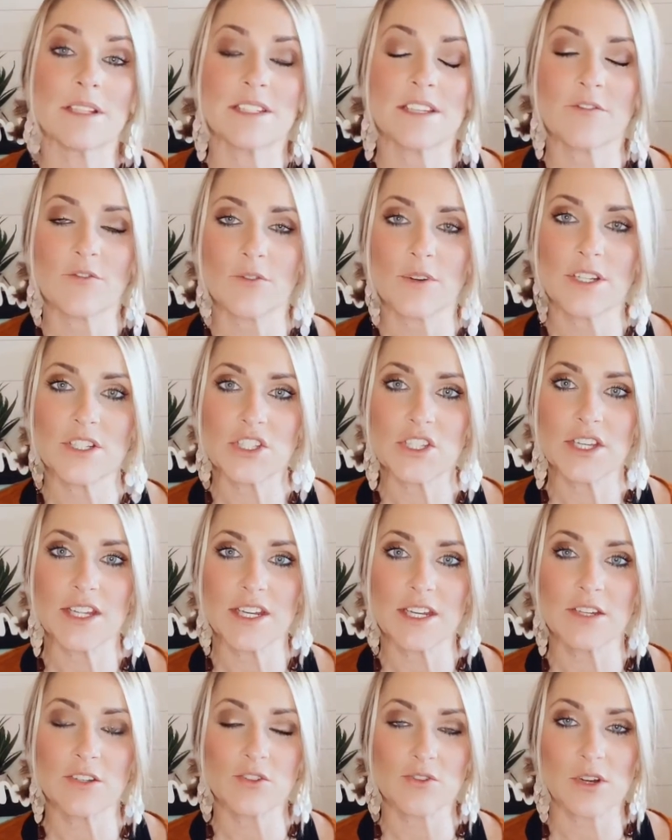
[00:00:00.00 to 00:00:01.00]

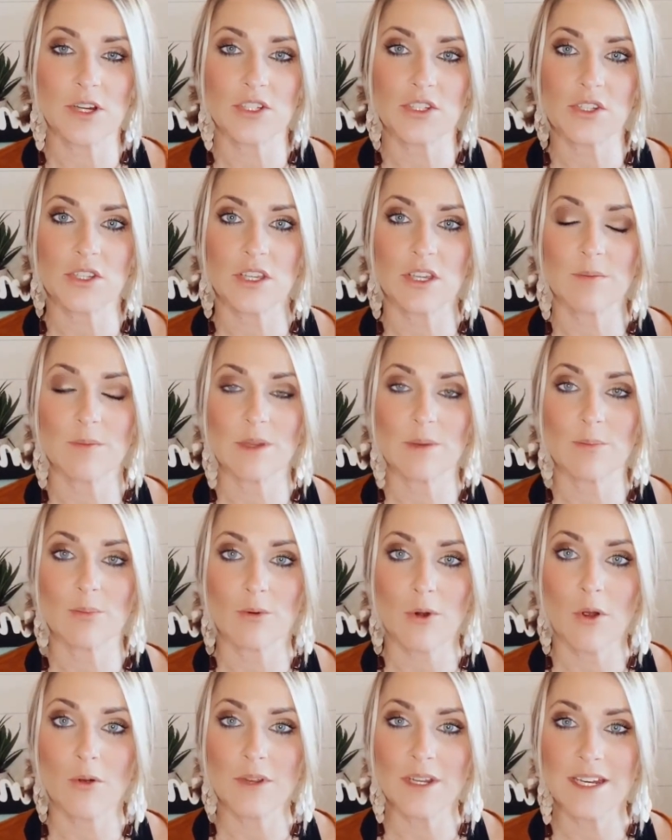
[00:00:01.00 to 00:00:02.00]
Differentiated instruction can be
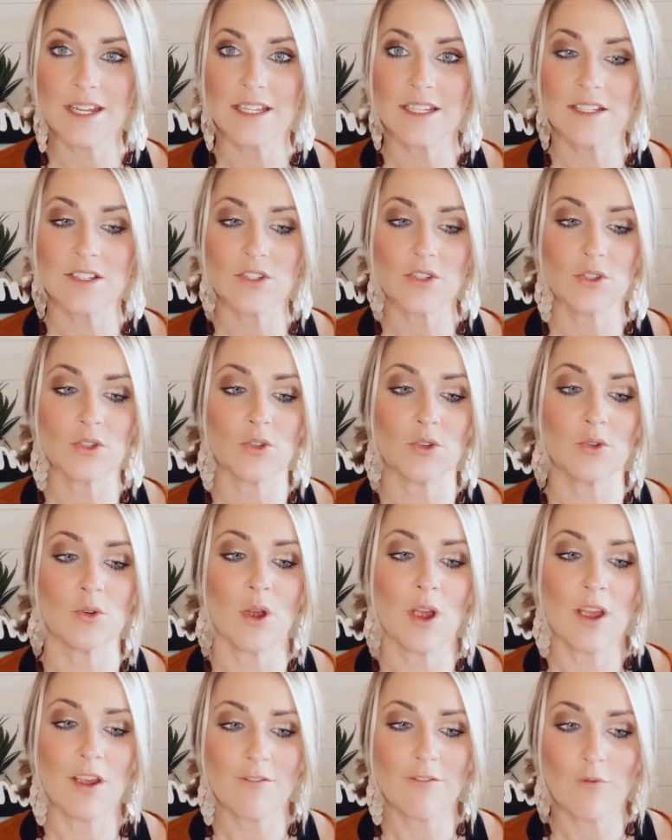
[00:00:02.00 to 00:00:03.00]
broken
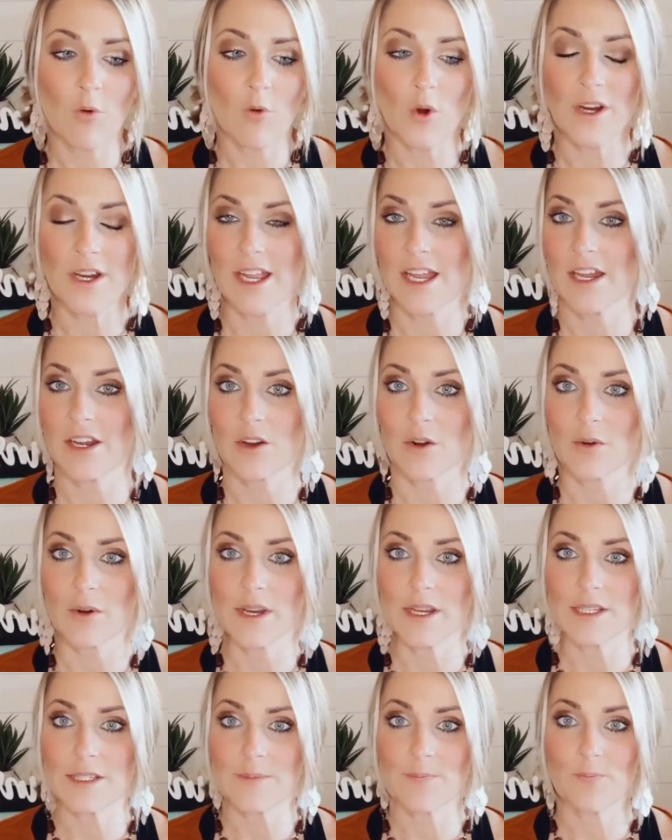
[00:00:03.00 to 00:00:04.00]
into 4
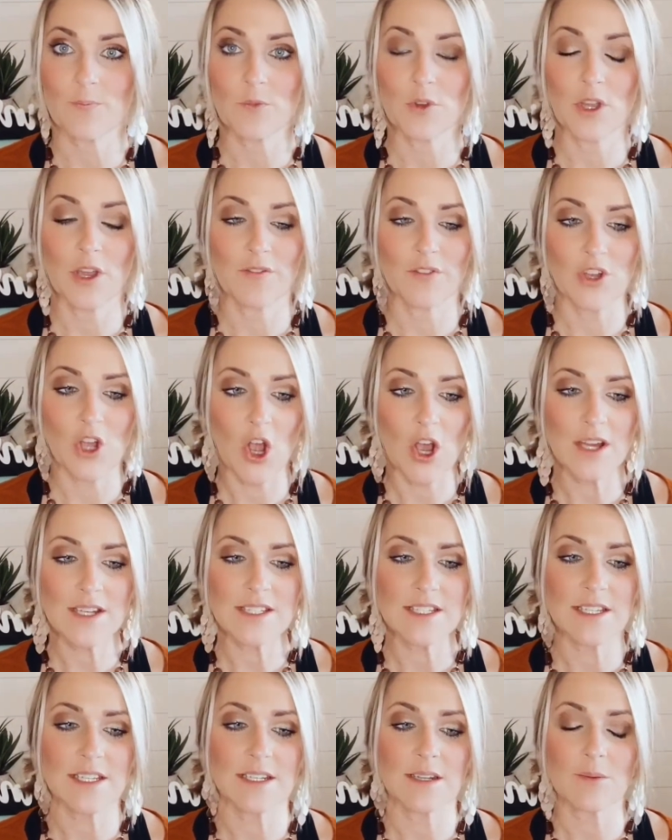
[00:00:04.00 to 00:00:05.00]
categories. You have
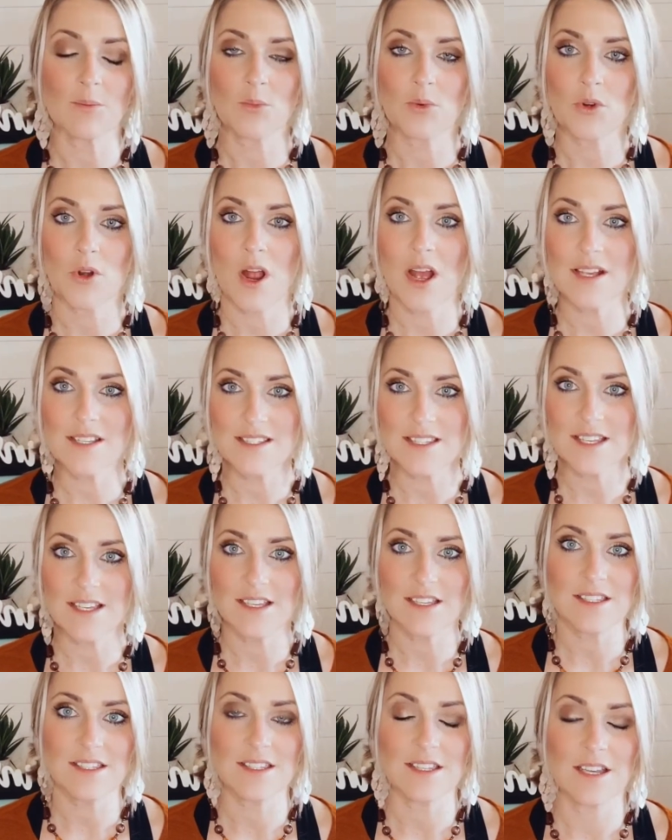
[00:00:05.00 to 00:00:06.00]
content,
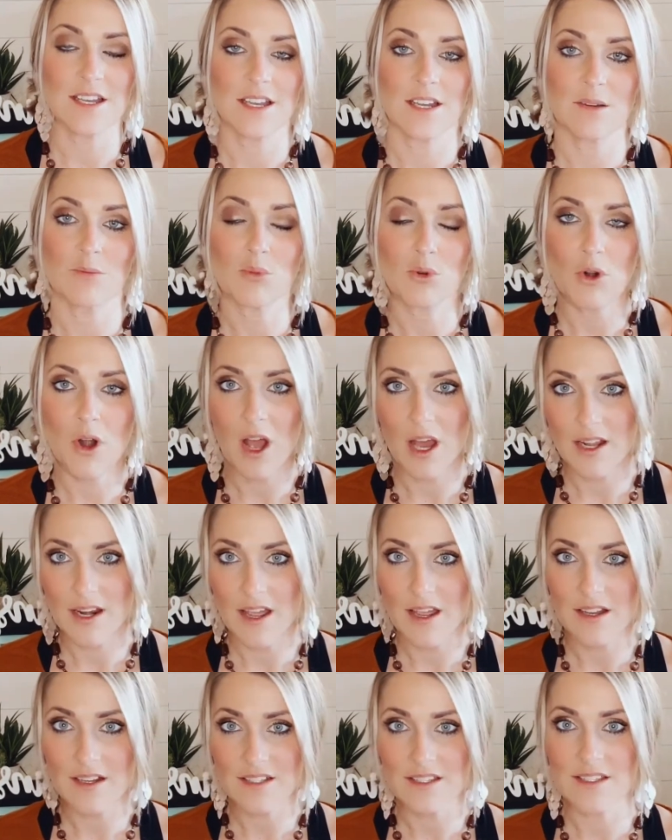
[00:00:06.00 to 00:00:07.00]
process,
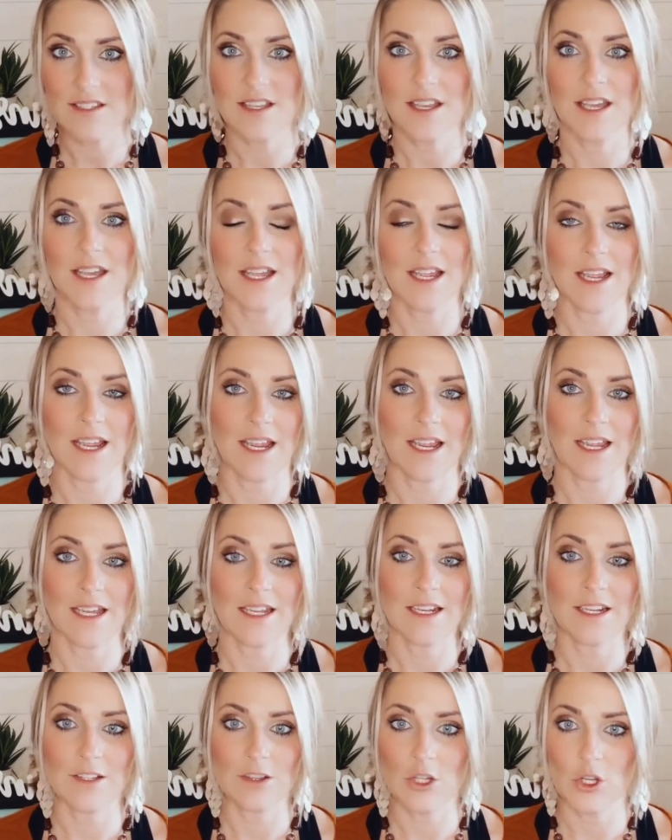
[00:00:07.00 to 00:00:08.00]
products,
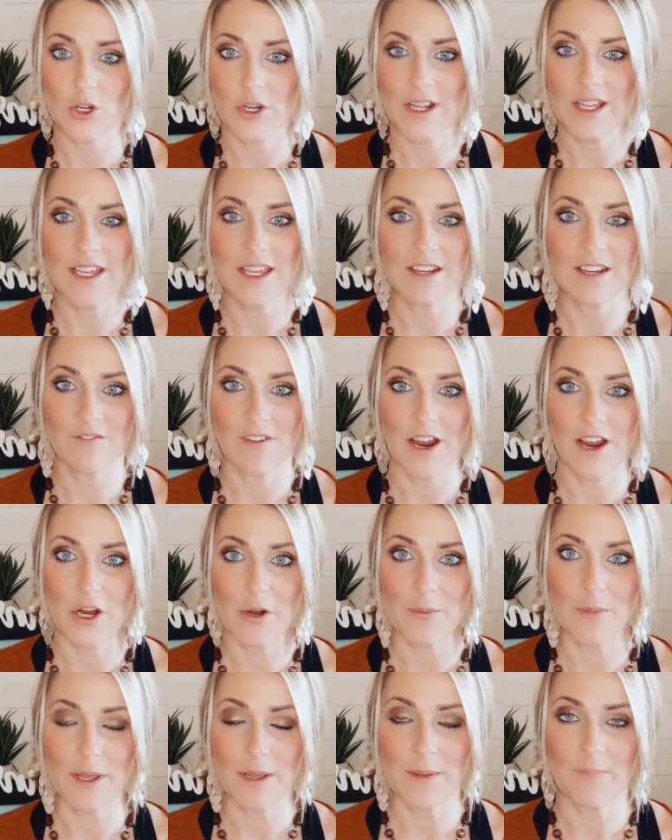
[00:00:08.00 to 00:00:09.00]
and learning
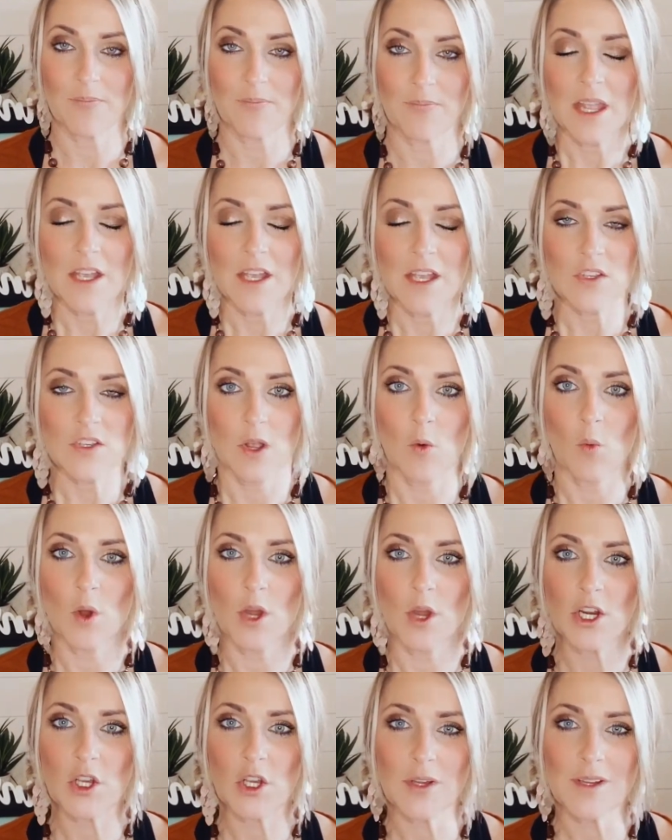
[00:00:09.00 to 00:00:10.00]
environment. So I
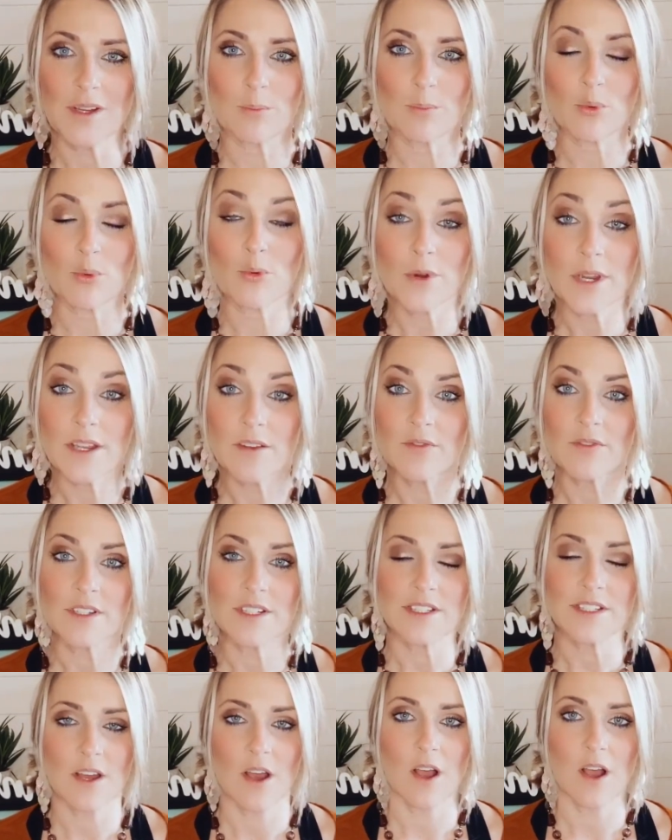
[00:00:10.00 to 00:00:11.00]
want to go ahead and
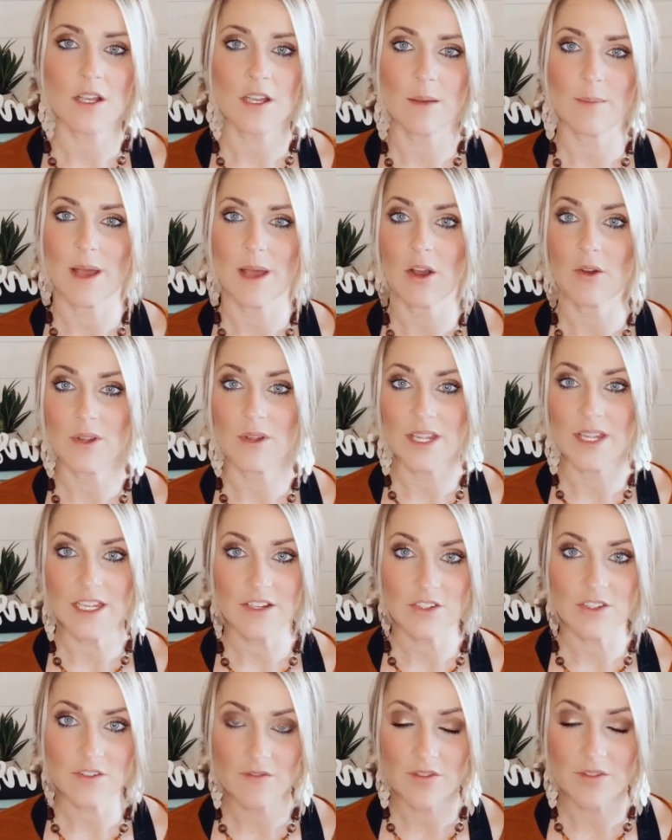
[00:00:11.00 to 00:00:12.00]
briefly talk about
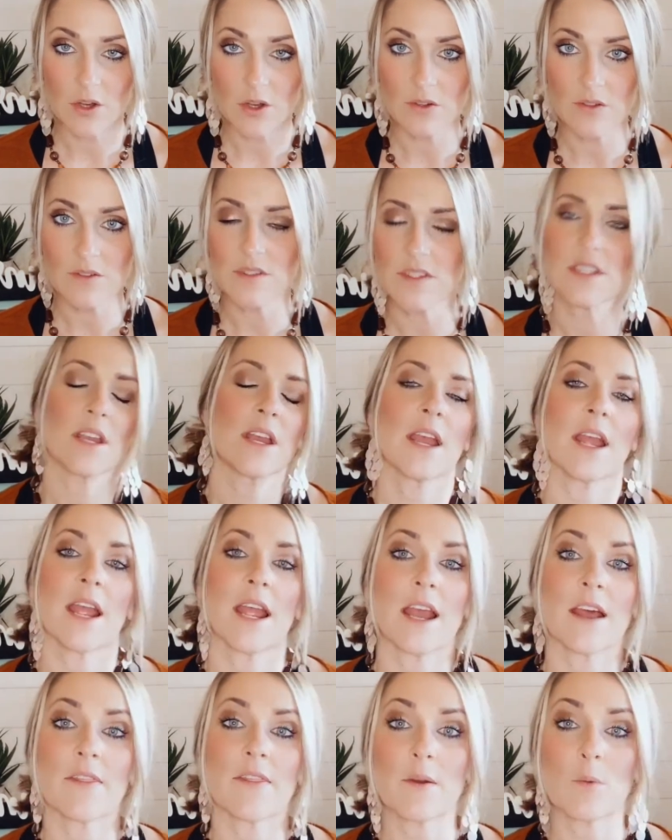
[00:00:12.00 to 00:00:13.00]
each of those,
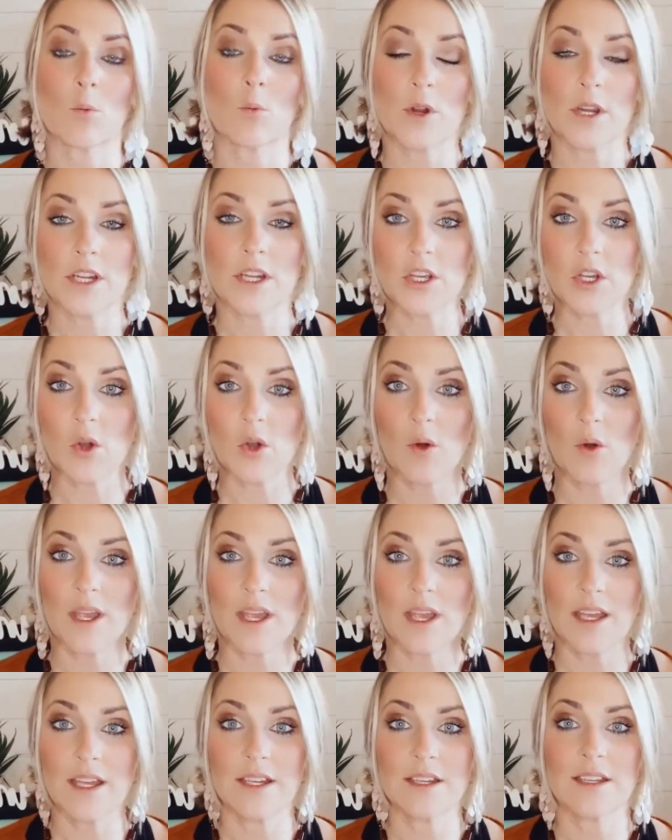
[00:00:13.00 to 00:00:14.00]
and then we're going to go
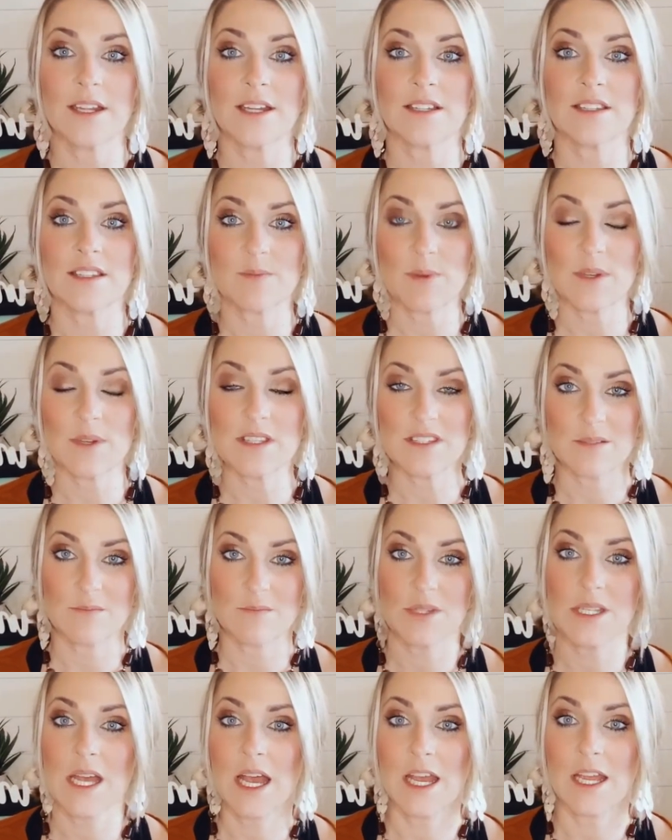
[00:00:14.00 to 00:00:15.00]
ahead and spend some
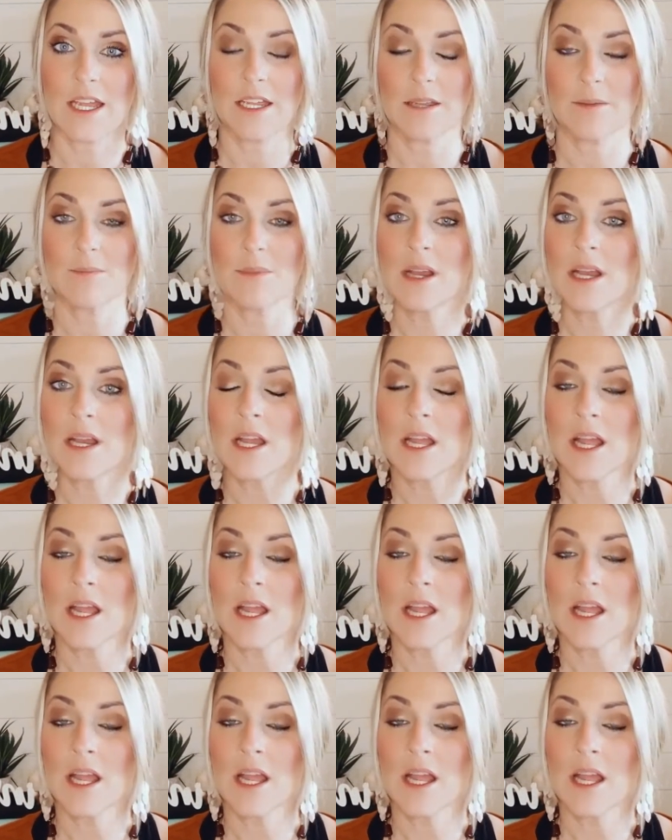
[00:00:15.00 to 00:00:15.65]
time